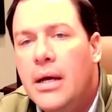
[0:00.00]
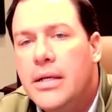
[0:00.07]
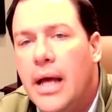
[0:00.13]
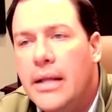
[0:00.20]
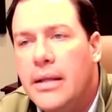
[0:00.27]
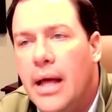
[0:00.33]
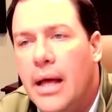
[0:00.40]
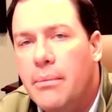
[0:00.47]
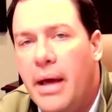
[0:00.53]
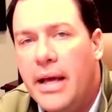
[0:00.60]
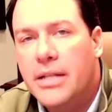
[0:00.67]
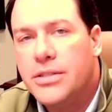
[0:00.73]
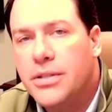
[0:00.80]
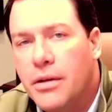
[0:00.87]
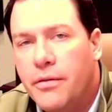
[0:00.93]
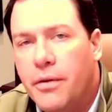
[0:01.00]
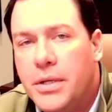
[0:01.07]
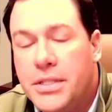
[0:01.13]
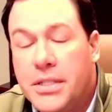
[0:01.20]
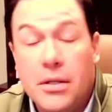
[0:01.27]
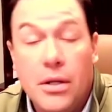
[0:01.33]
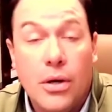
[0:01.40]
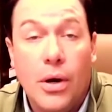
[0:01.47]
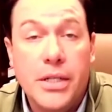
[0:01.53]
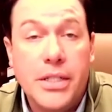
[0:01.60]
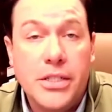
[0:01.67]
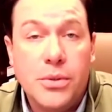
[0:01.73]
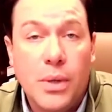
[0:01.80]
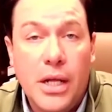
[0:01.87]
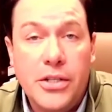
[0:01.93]
And, and Megan's on the phone. She said, "Look, Archie, I
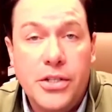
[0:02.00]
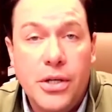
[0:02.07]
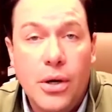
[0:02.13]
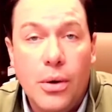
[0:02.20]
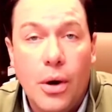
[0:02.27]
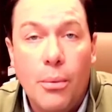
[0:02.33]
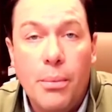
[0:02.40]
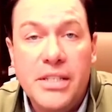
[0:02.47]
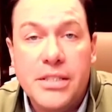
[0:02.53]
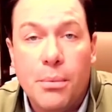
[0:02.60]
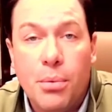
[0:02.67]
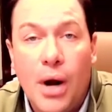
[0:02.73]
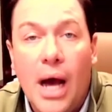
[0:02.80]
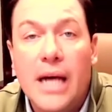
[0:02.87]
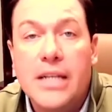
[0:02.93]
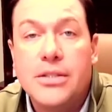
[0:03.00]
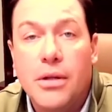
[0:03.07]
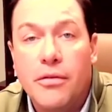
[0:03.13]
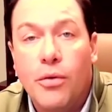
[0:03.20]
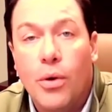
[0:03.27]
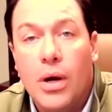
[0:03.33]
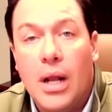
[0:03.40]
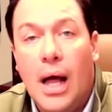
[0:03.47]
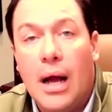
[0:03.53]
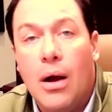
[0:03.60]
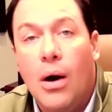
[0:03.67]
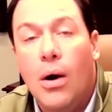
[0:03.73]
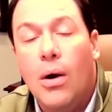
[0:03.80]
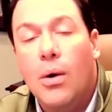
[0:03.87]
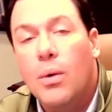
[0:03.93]
just want to let you know. Don't be surprised on the four o'clock
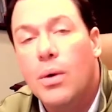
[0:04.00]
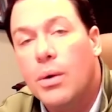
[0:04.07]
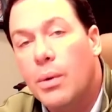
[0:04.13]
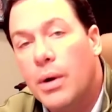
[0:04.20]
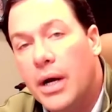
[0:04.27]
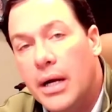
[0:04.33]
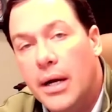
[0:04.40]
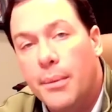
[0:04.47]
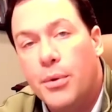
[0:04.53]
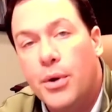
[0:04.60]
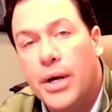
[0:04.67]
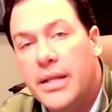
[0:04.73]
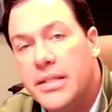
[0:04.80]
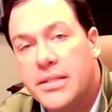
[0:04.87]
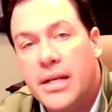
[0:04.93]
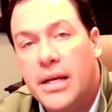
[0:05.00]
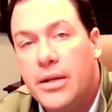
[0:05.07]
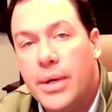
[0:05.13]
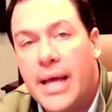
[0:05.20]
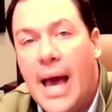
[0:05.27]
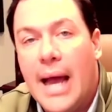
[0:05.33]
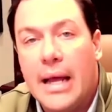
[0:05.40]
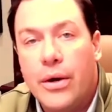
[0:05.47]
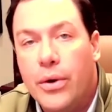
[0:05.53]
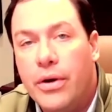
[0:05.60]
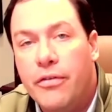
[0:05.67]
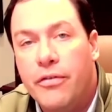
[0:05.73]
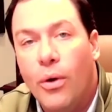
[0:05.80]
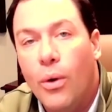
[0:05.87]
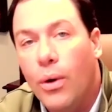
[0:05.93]
call. We're, we're going to upgrade this thing to a Category
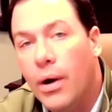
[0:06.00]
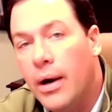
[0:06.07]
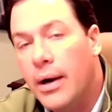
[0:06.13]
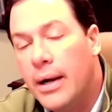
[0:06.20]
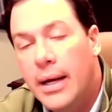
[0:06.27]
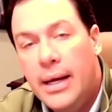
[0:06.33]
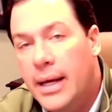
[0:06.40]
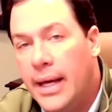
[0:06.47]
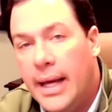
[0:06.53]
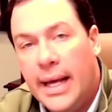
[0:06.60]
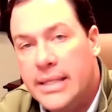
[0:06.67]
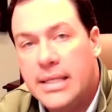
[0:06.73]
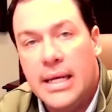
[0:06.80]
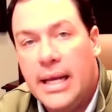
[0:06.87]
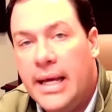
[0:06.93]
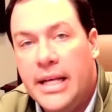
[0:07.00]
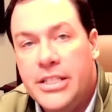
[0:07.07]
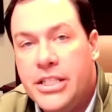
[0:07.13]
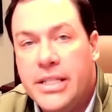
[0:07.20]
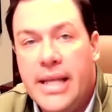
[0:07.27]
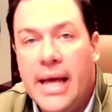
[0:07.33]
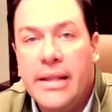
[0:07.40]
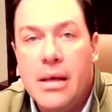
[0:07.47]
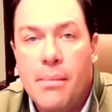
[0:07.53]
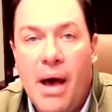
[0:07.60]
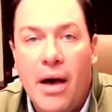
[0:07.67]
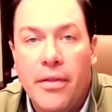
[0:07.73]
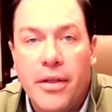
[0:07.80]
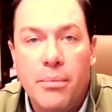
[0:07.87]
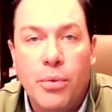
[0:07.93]
Four. It's going to hit you dead in the
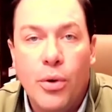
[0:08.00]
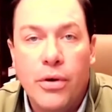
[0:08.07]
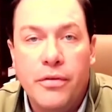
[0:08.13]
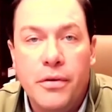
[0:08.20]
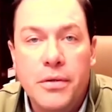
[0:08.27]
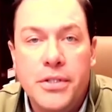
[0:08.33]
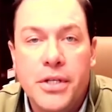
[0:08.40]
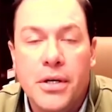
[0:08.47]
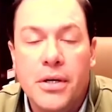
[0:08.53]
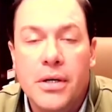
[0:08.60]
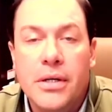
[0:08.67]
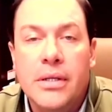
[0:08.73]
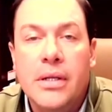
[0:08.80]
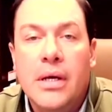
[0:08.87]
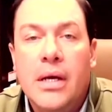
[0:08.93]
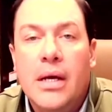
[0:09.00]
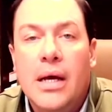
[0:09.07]
mouth at Port Fourchon.